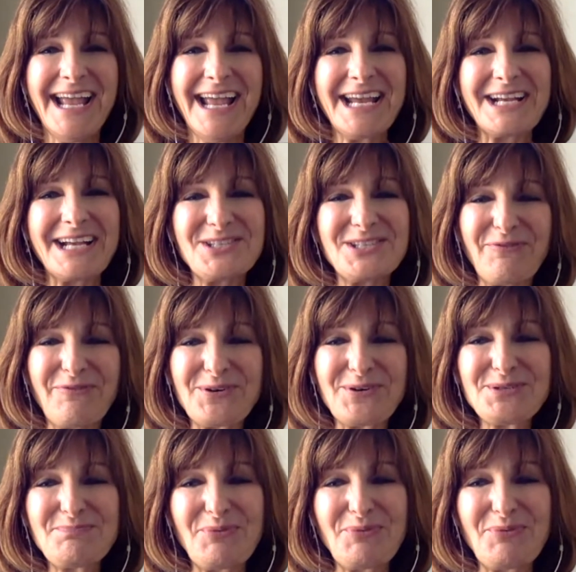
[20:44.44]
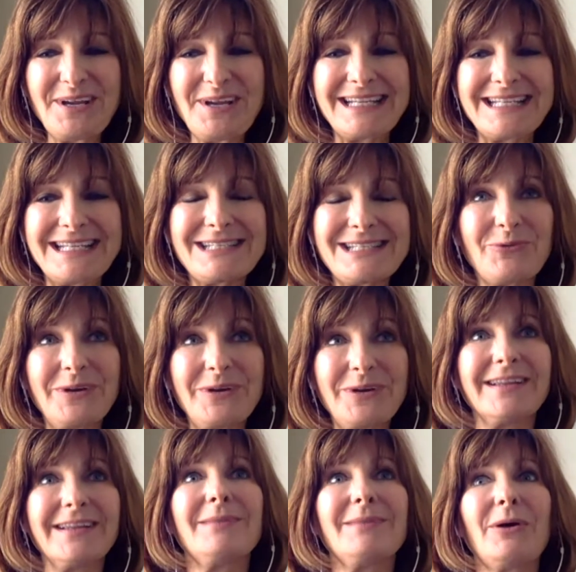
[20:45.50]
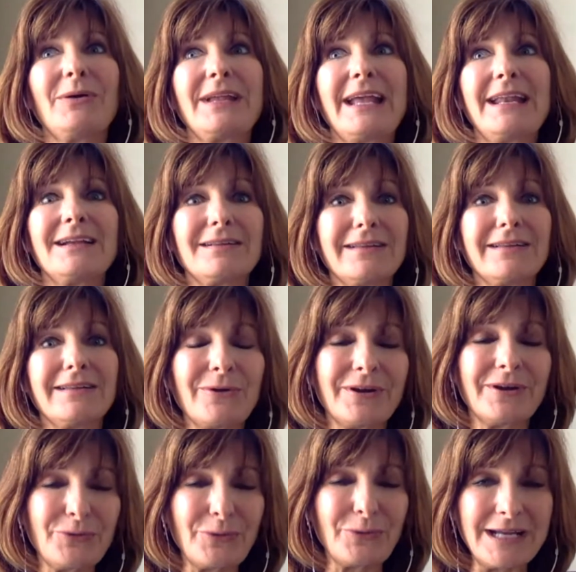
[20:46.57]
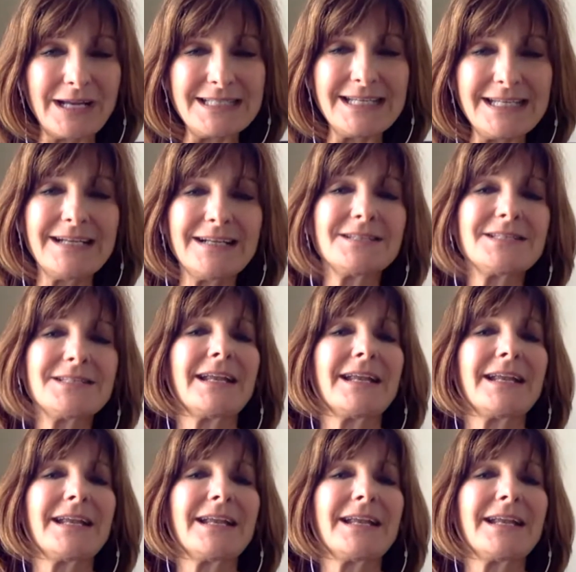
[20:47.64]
Because your first book is really about getting clear on your ideas,